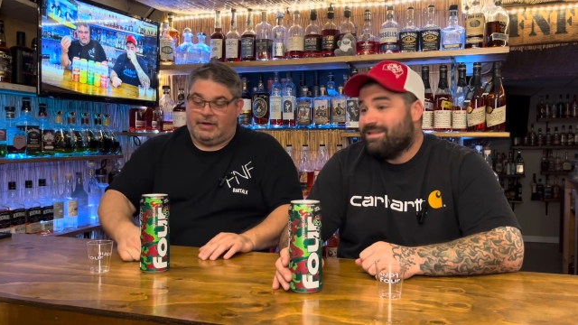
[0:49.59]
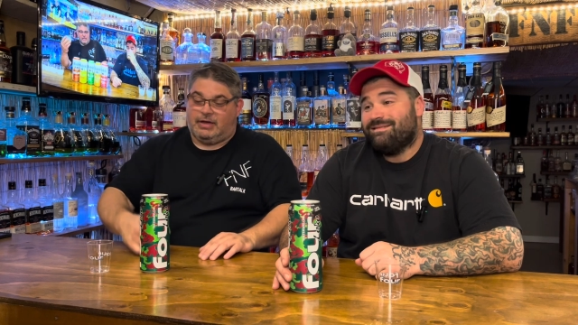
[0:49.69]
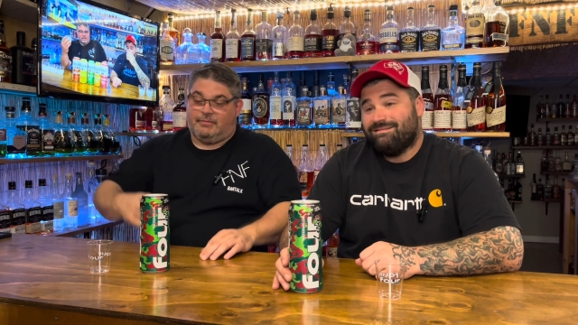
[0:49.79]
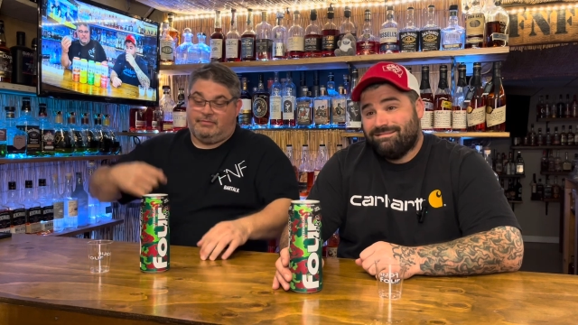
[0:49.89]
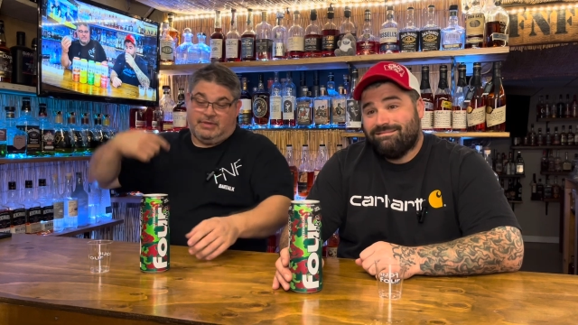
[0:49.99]

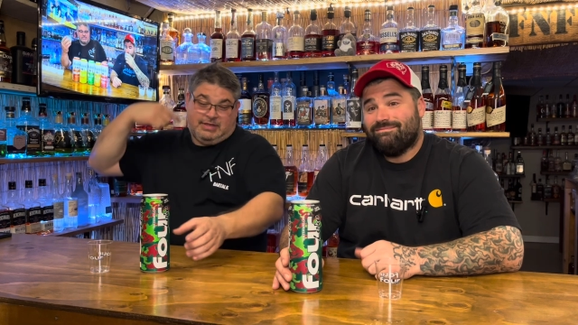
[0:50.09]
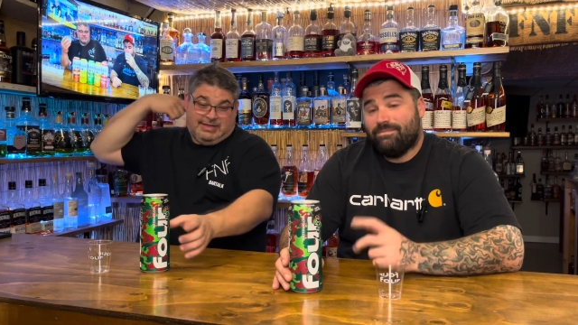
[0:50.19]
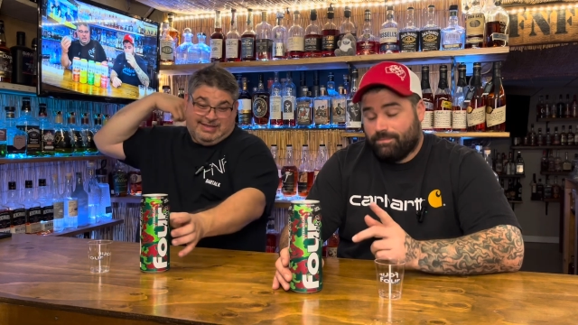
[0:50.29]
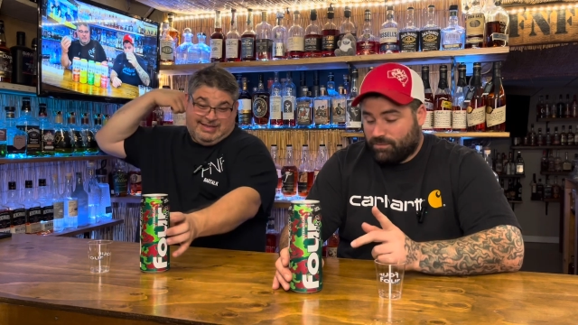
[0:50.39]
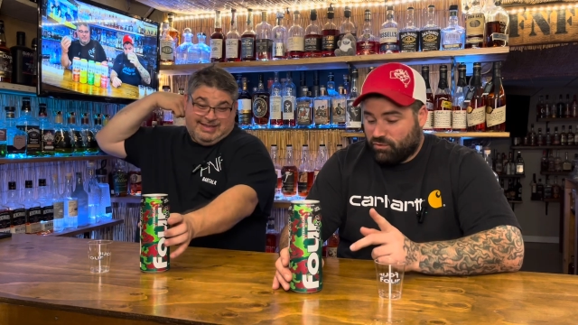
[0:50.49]
Speaker 1: Um,
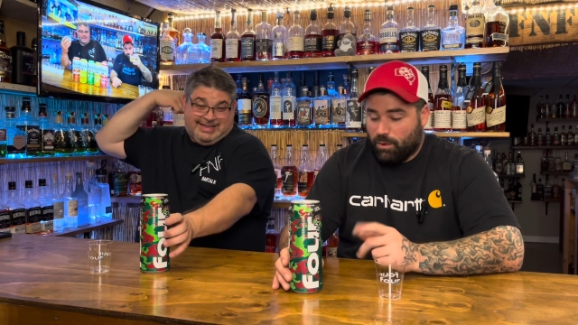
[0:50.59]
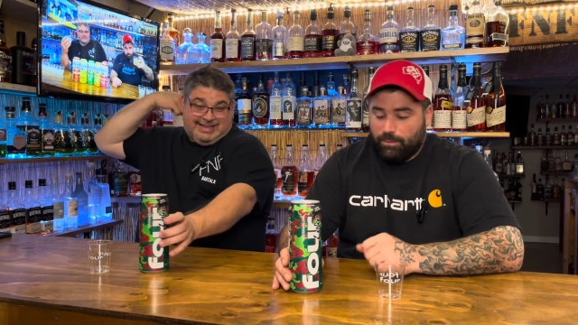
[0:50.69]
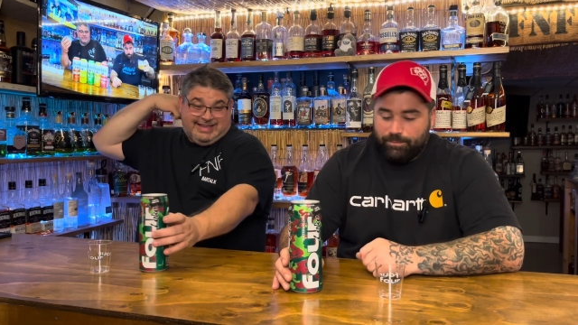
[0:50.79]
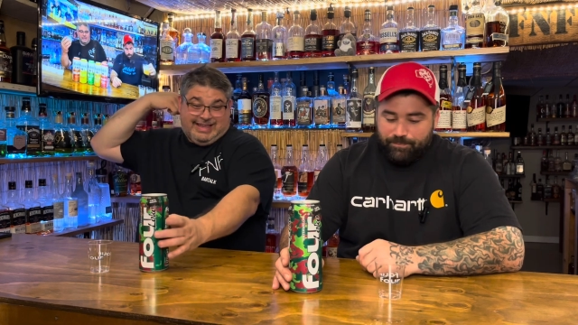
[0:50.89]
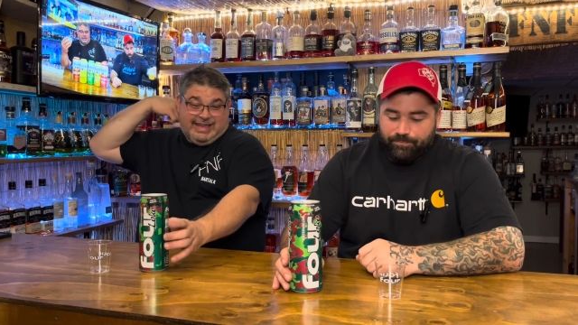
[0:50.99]

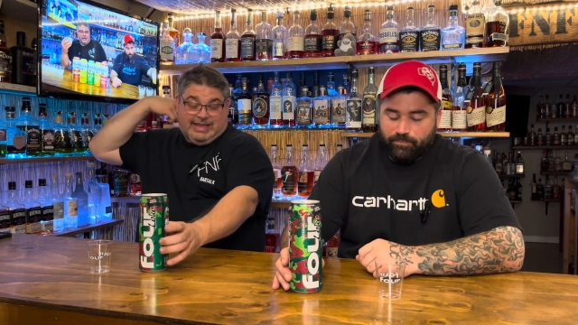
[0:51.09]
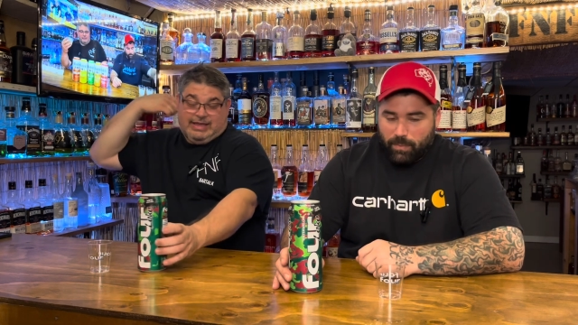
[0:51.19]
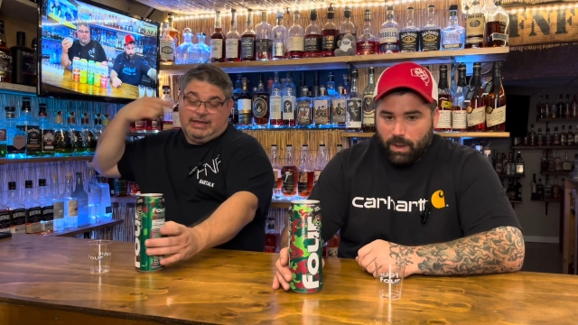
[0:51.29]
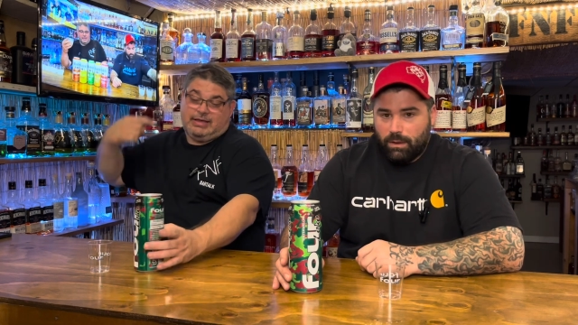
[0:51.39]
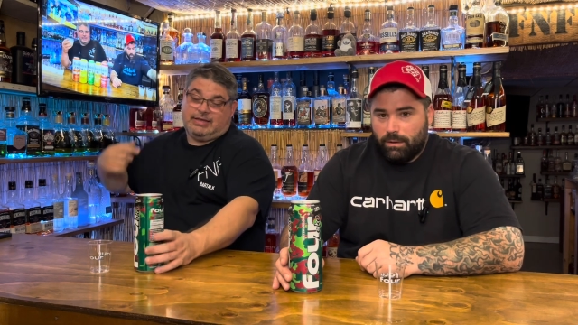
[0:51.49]
True.
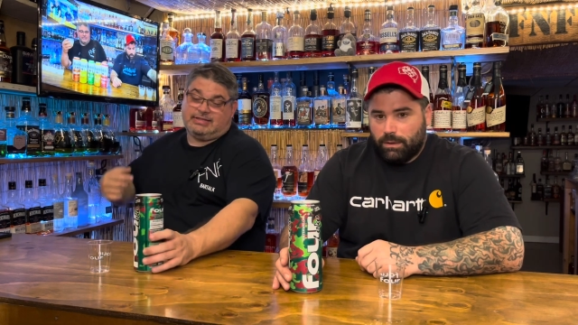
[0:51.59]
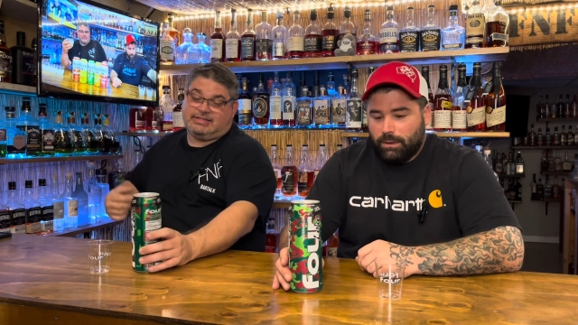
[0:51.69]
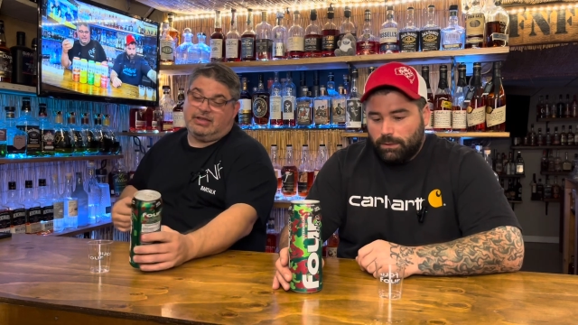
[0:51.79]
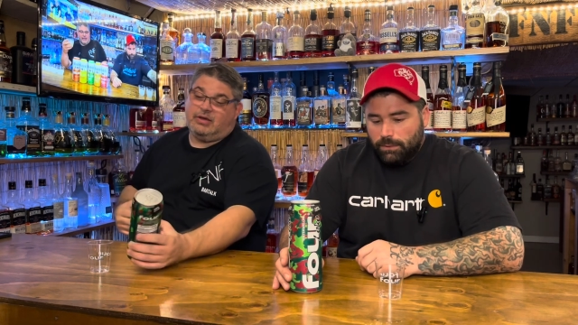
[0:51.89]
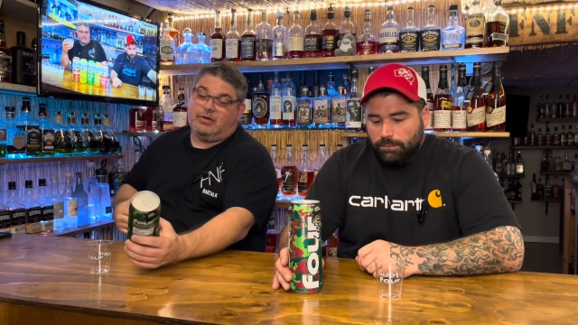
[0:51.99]
Eh,
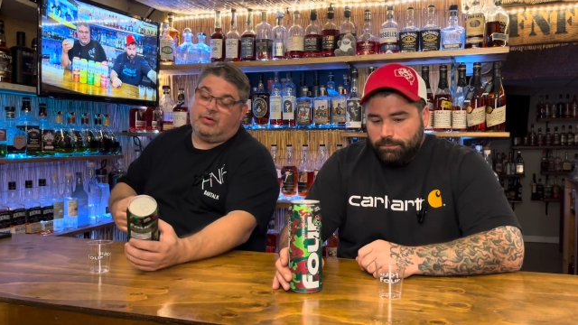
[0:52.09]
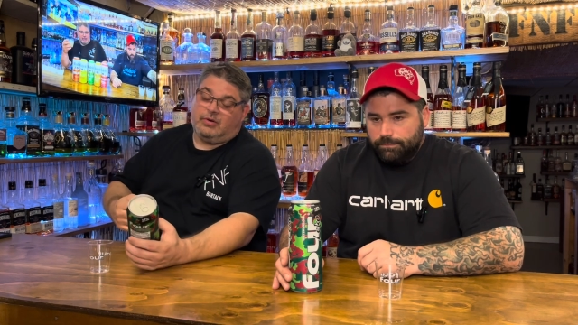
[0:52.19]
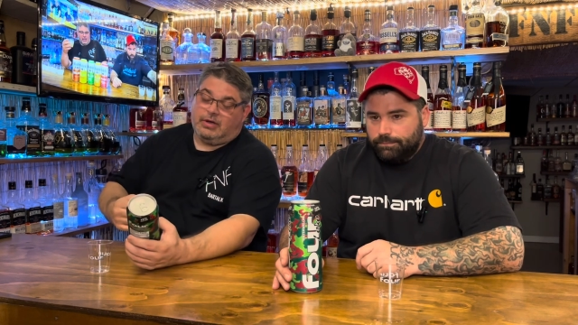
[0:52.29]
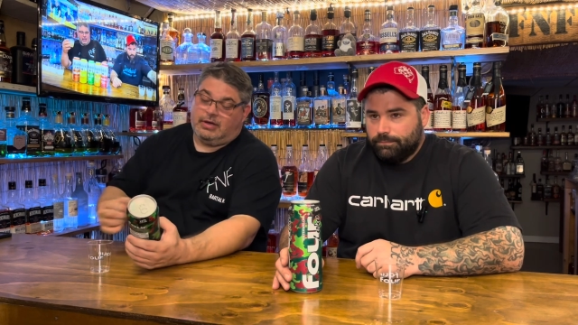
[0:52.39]
so